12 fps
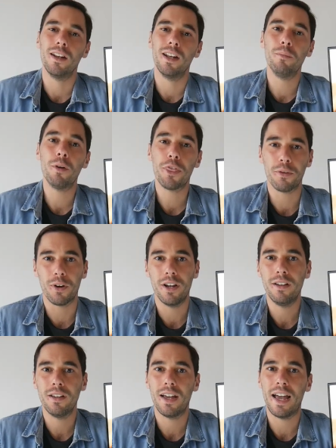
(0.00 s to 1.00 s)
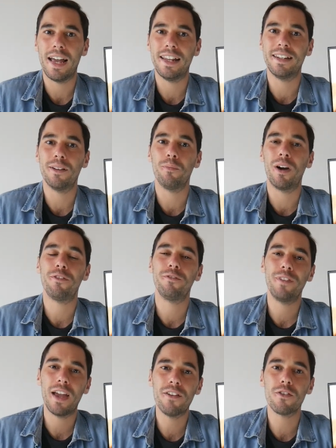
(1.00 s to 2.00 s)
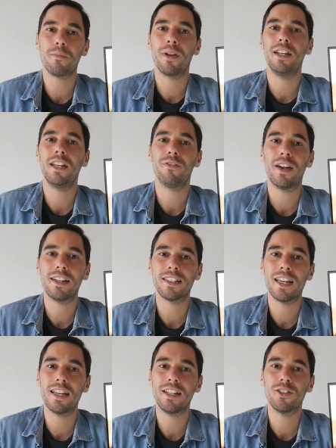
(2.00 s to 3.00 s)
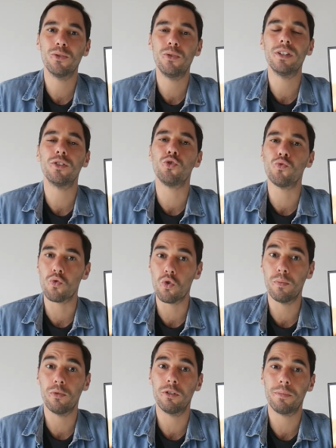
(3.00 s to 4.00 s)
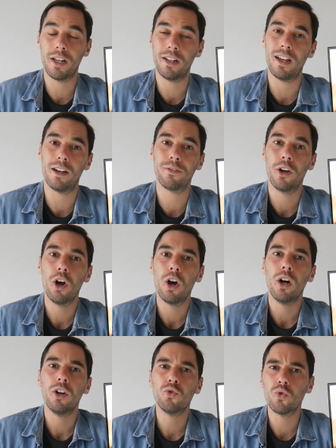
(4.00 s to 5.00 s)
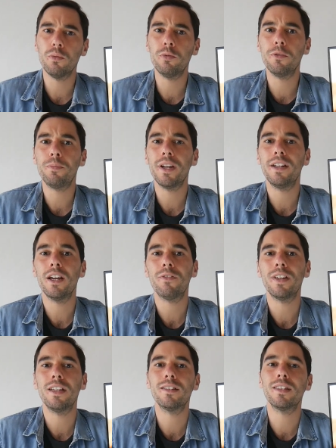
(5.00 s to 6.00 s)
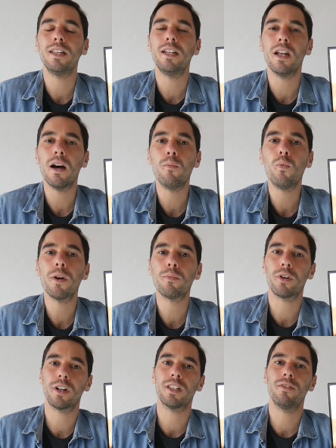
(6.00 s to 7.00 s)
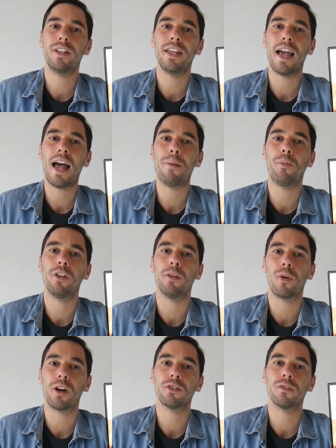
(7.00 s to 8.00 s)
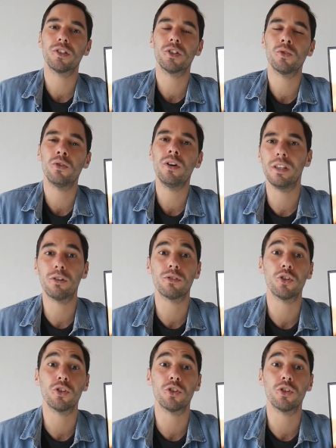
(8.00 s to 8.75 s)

Number 3, and my favorite PDF annotating tool, is Drawboard PDF. Drawboard PDF is the number one productivity app on the Microsoft Store, and there is